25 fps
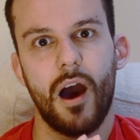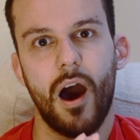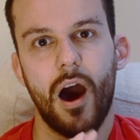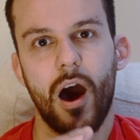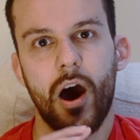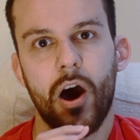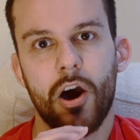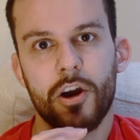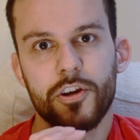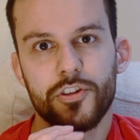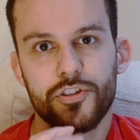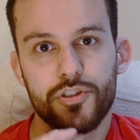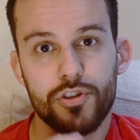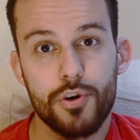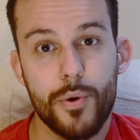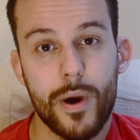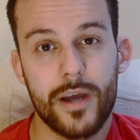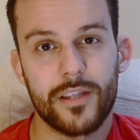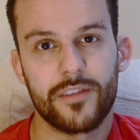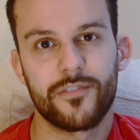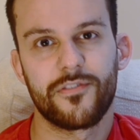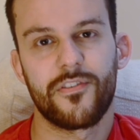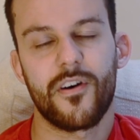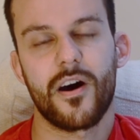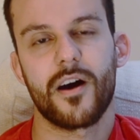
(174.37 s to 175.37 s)
I do
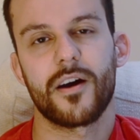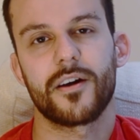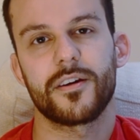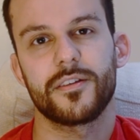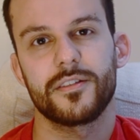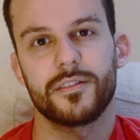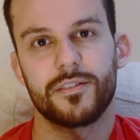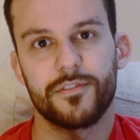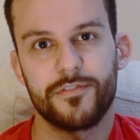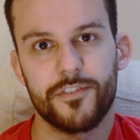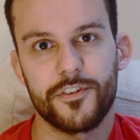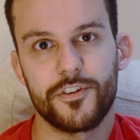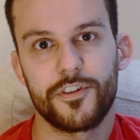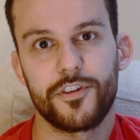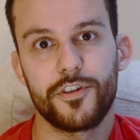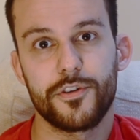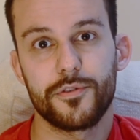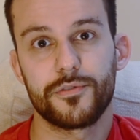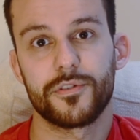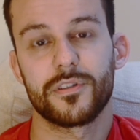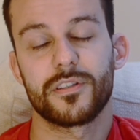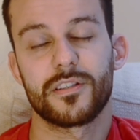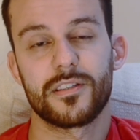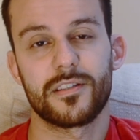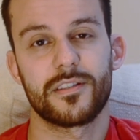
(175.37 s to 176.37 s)
advise for you
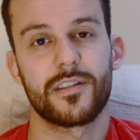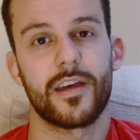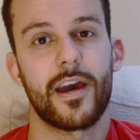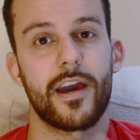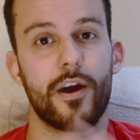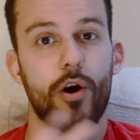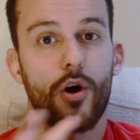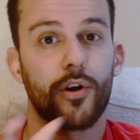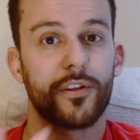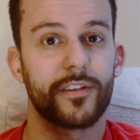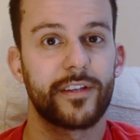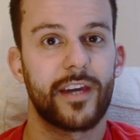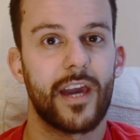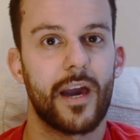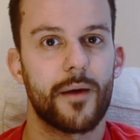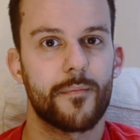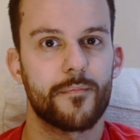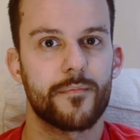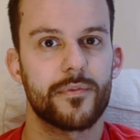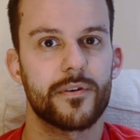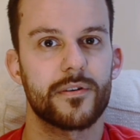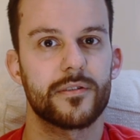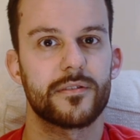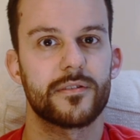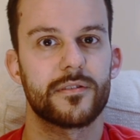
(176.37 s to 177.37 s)
to stay on
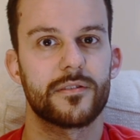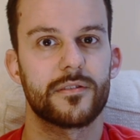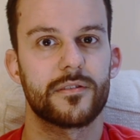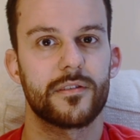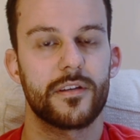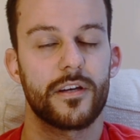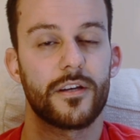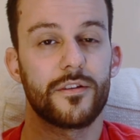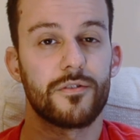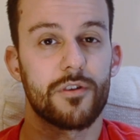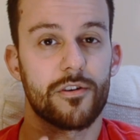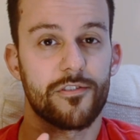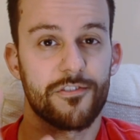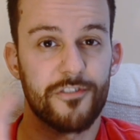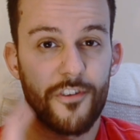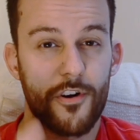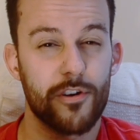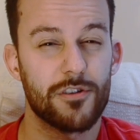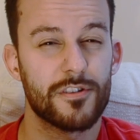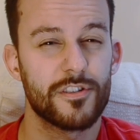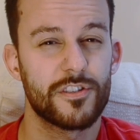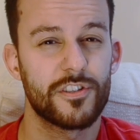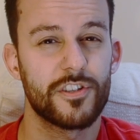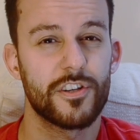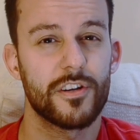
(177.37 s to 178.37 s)
campus in your
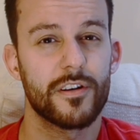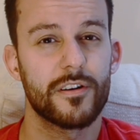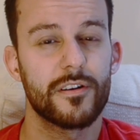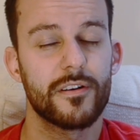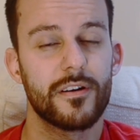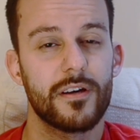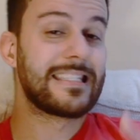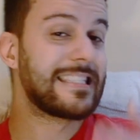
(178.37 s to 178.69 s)
first year,